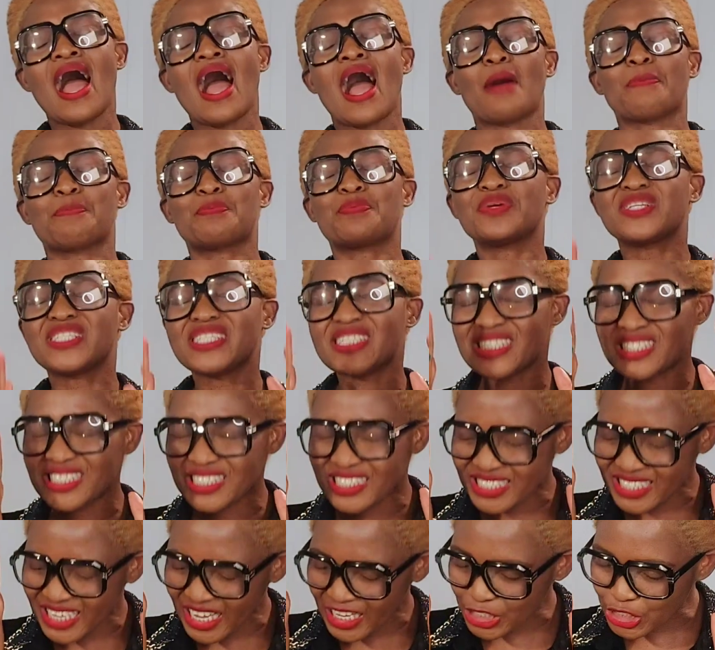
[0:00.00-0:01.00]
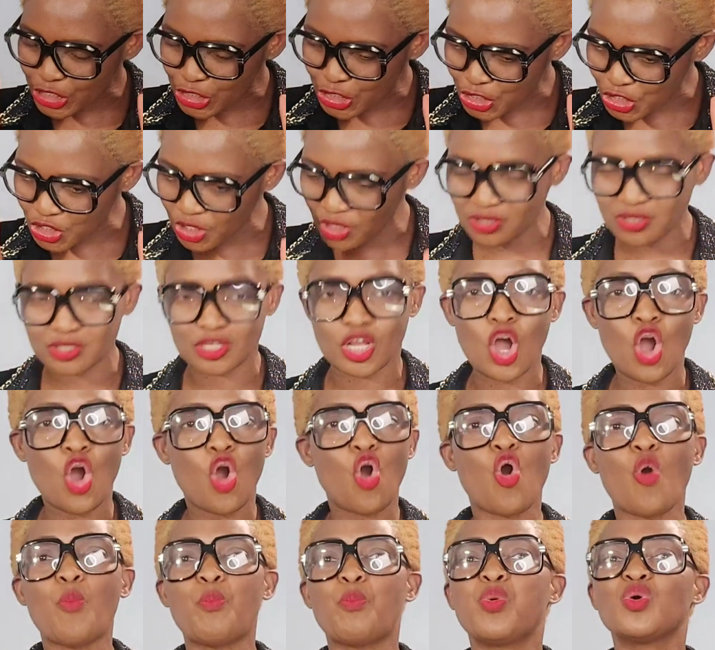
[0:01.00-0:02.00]
Appreciation
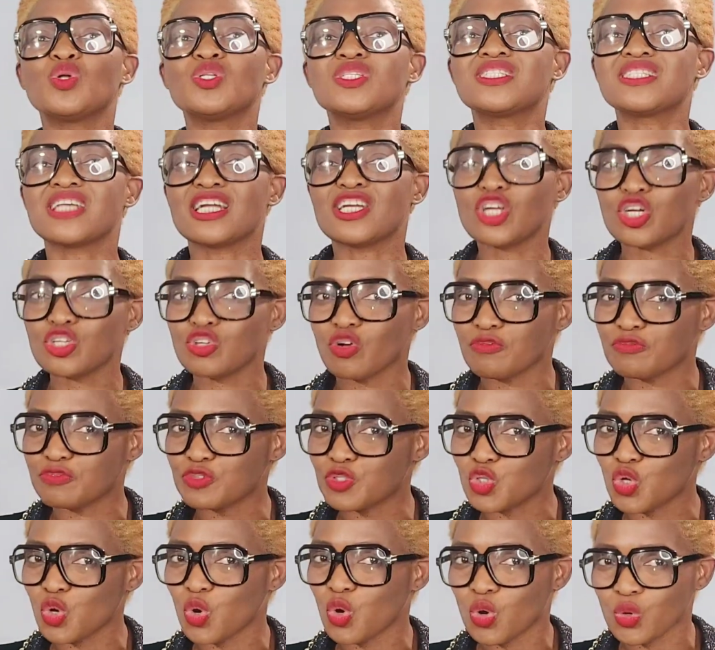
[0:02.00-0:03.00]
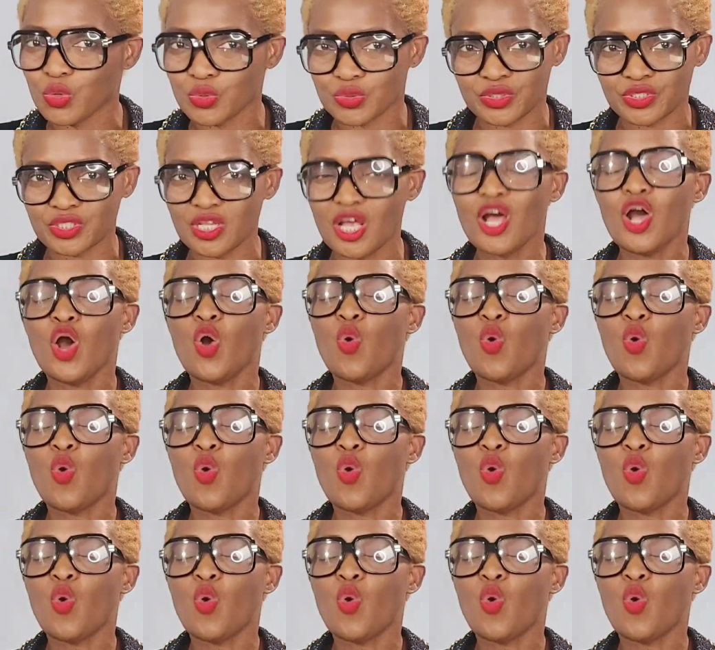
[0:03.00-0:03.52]
opens a lot of doors.